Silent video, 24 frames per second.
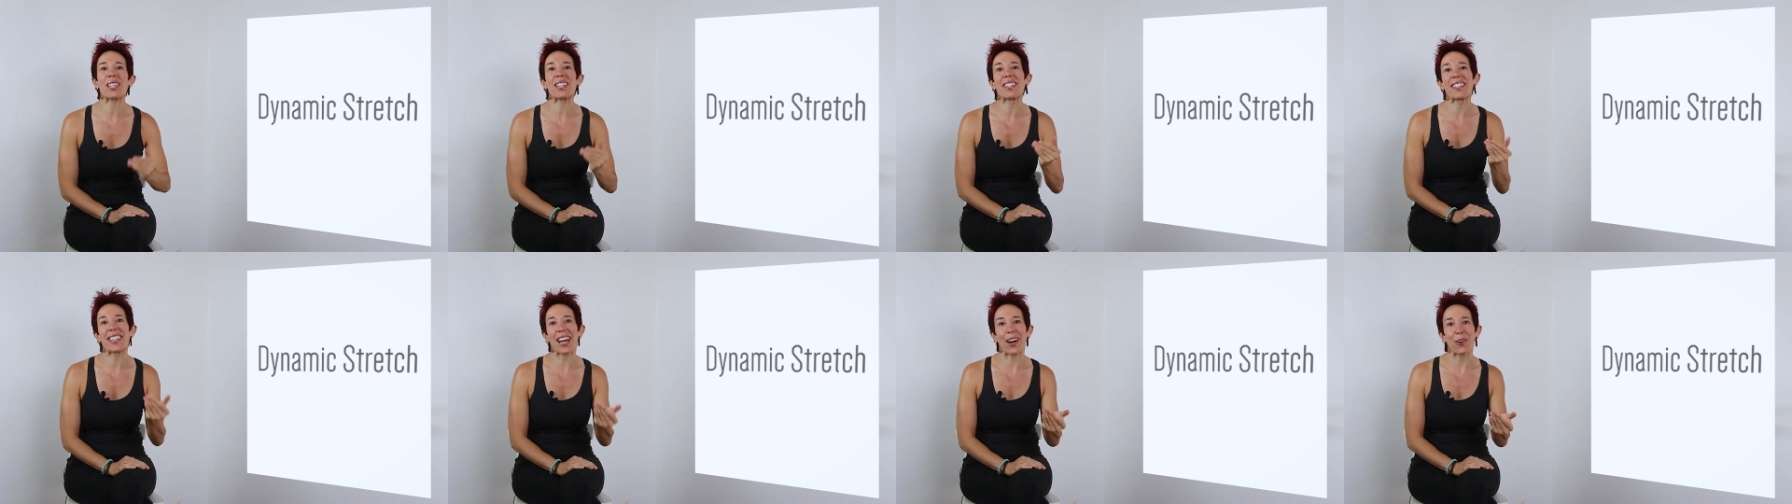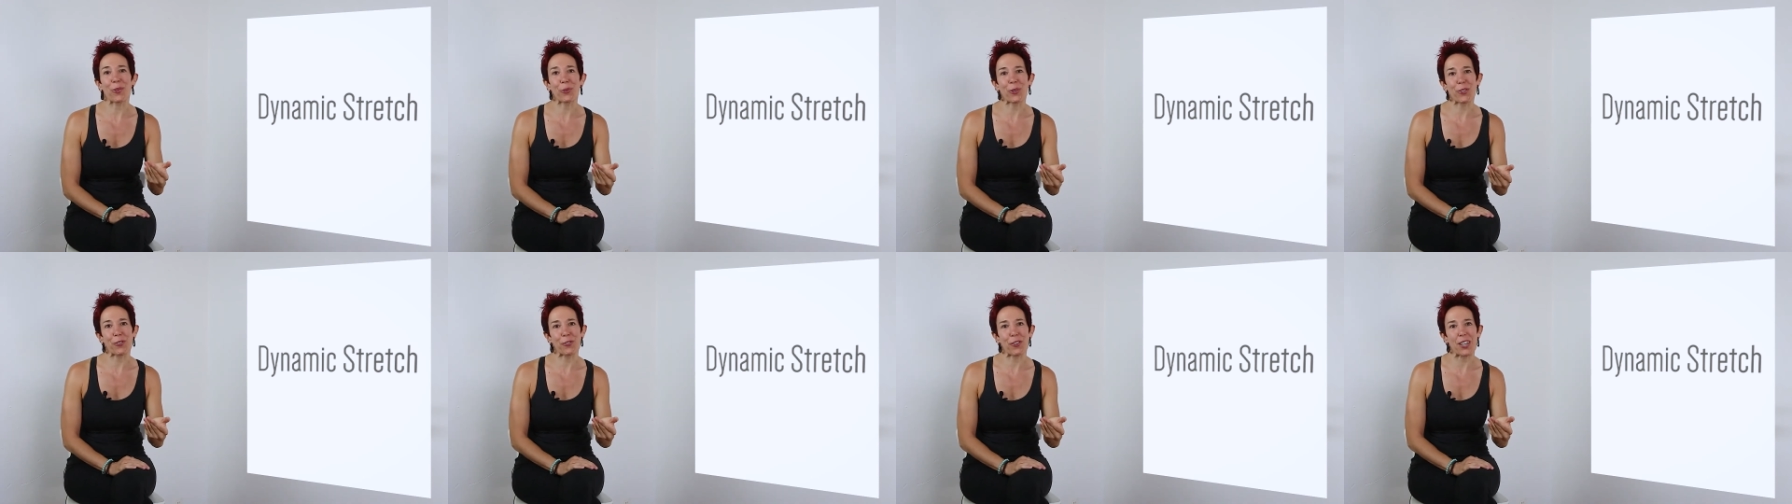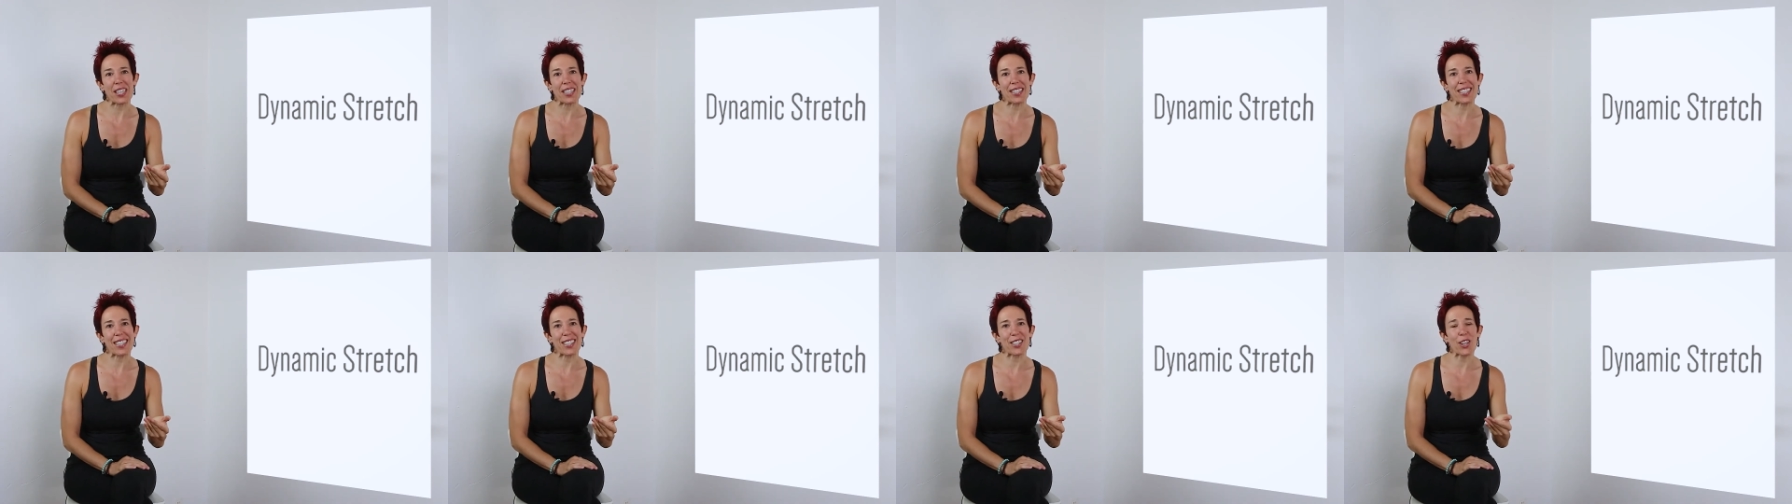in downward
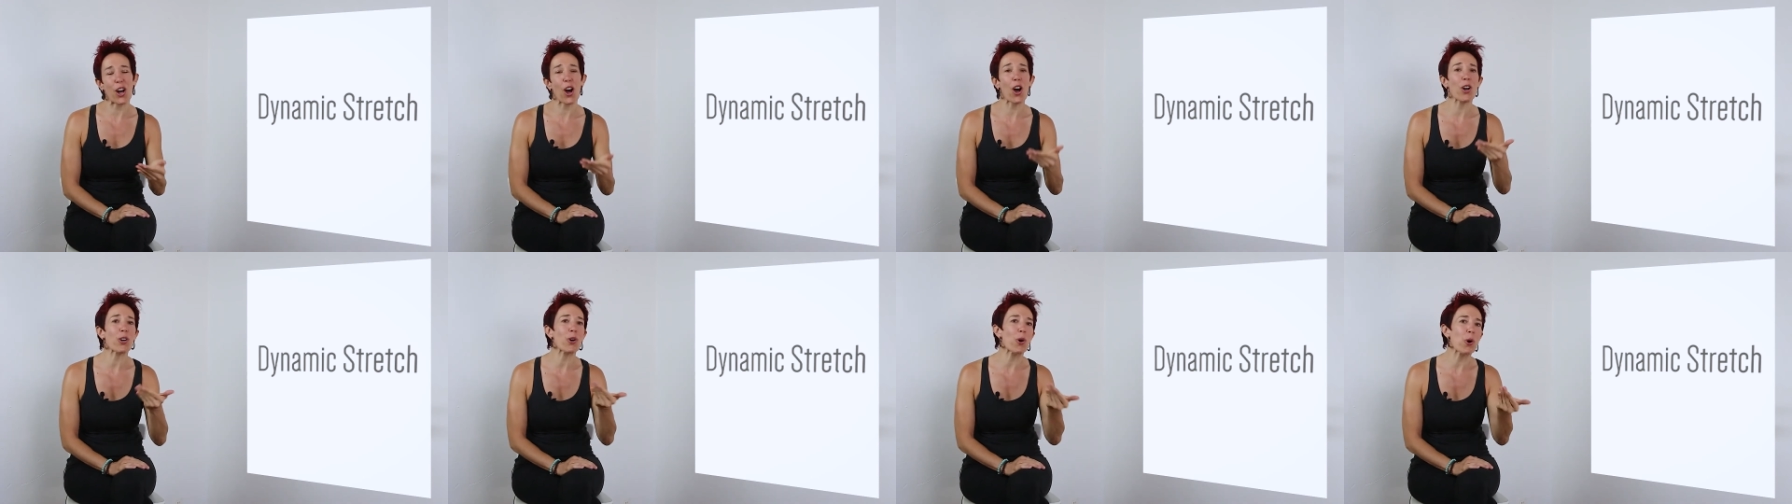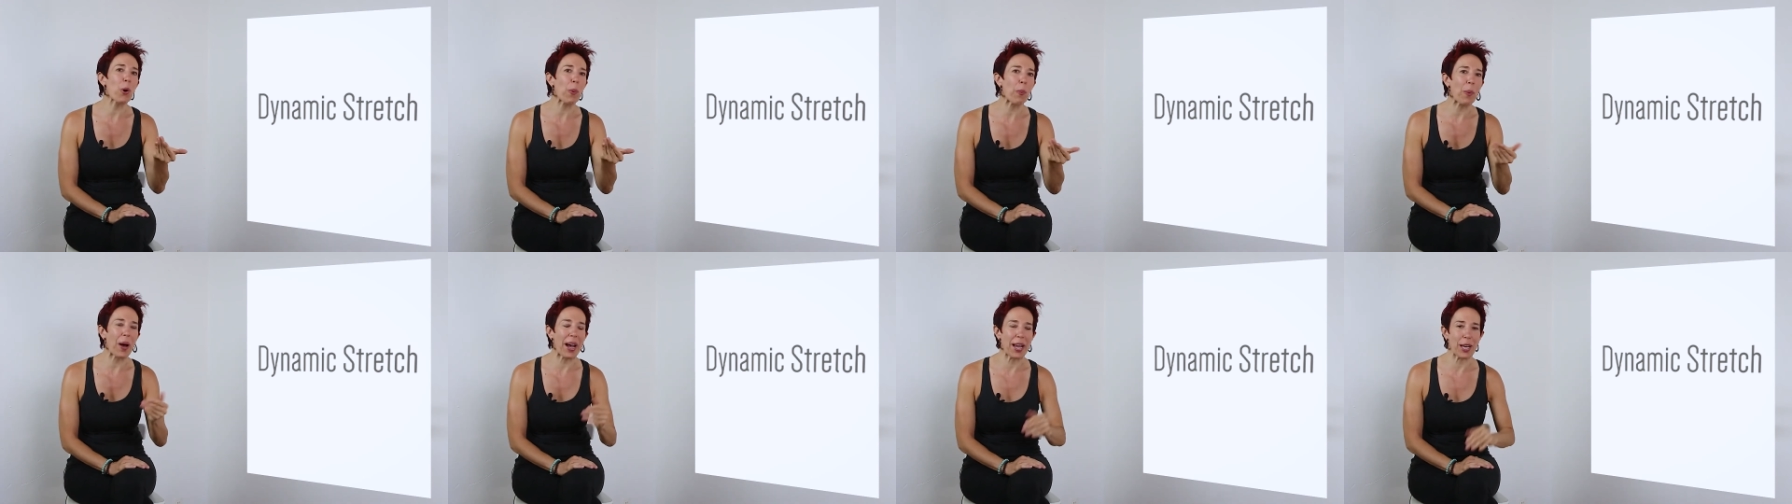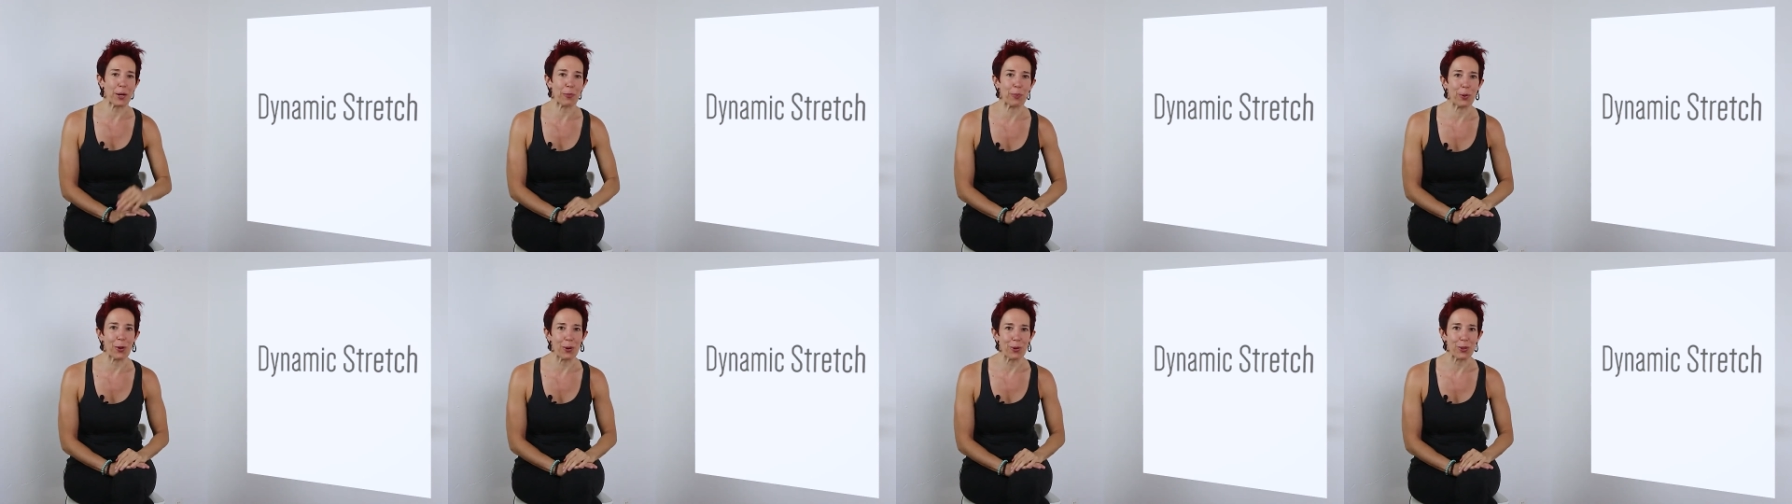facing dog or
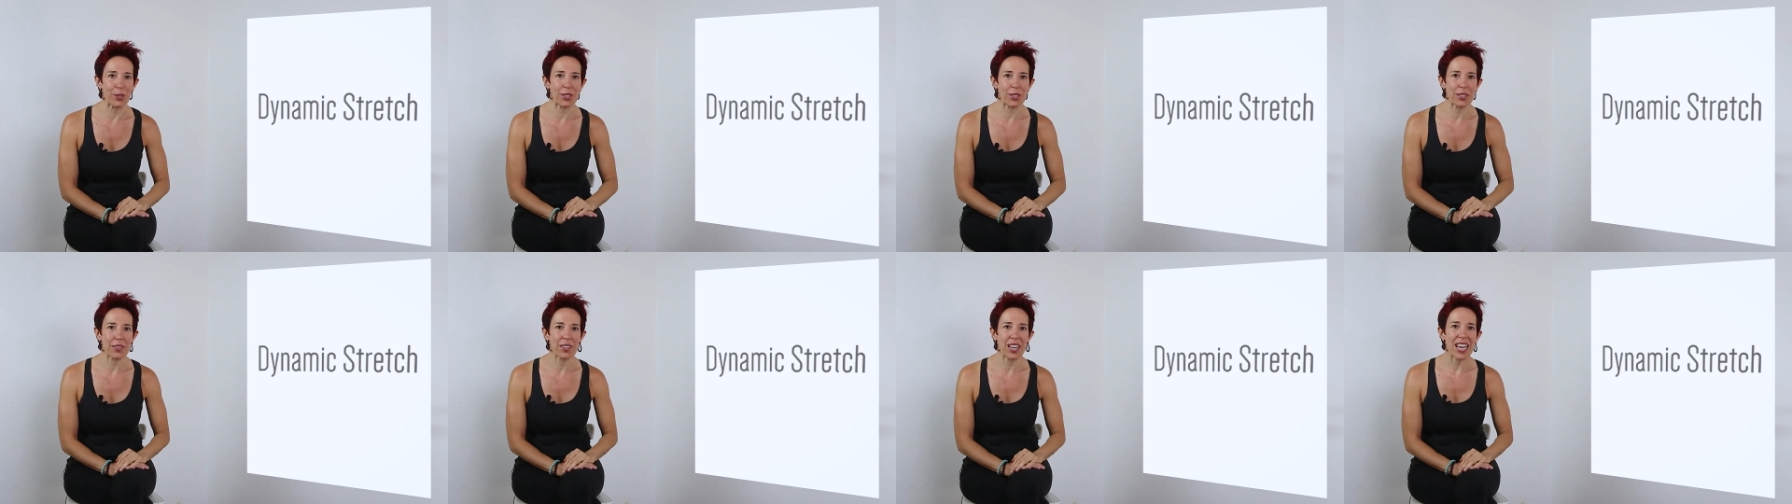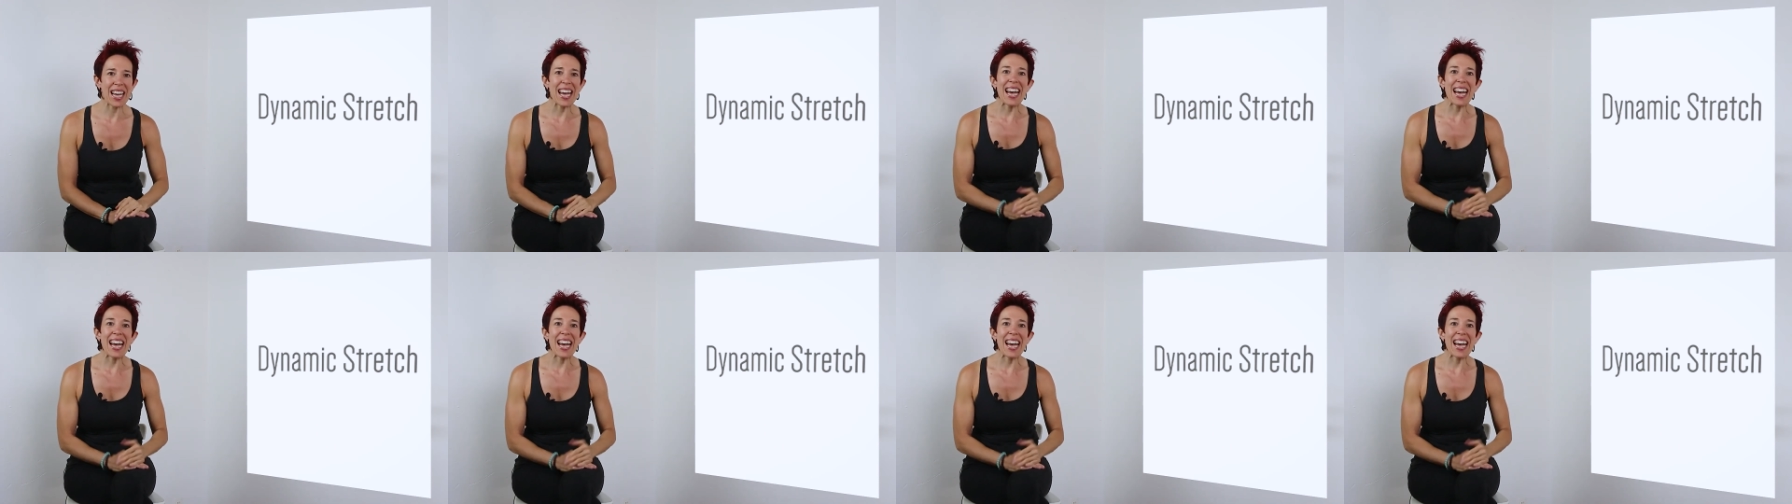pike pose.